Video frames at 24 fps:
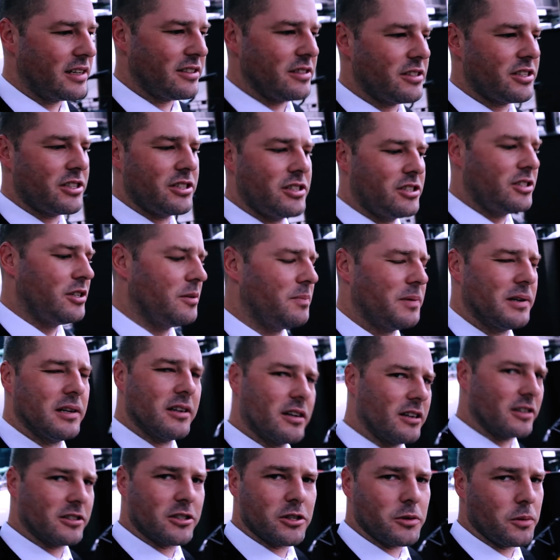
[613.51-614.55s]
you stupid
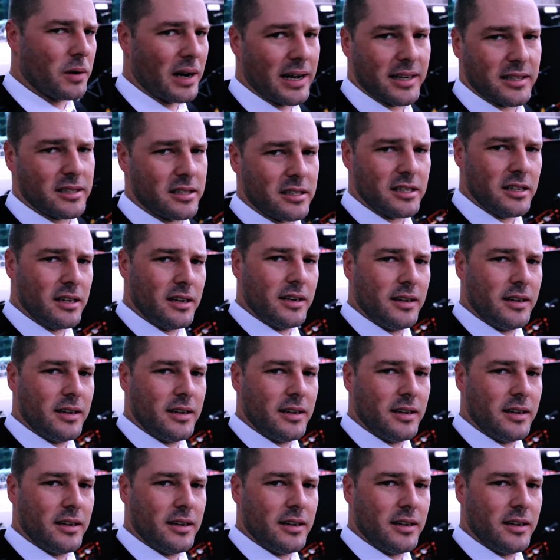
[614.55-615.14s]
little twats.